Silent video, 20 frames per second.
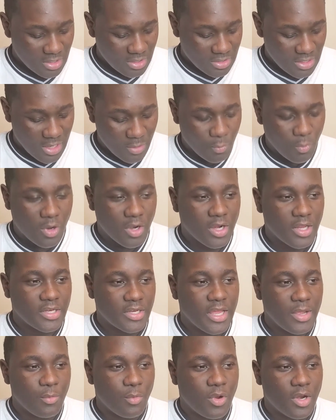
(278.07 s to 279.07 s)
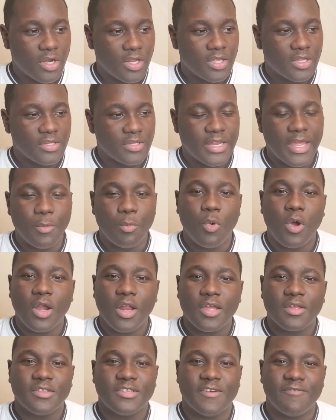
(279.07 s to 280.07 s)
They wanna
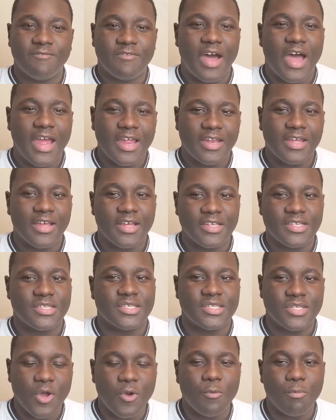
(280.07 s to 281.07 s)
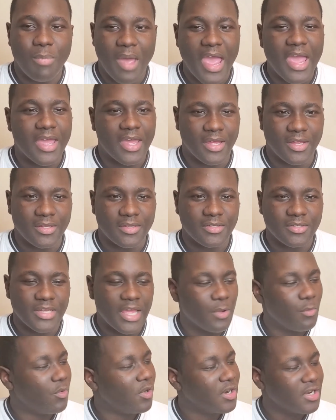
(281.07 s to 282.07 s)
divide us so bad. They
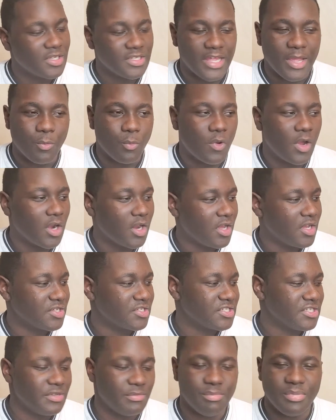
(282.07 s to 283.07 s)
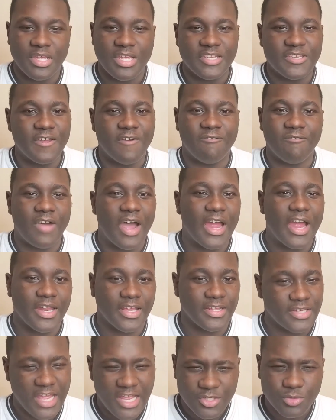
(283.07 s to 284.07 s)
want us to be
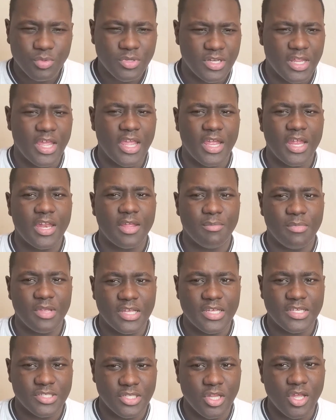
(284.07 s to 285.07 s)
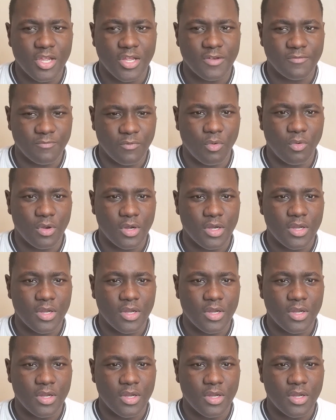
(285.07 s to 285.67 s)
divided. That's what the enemy is looking for.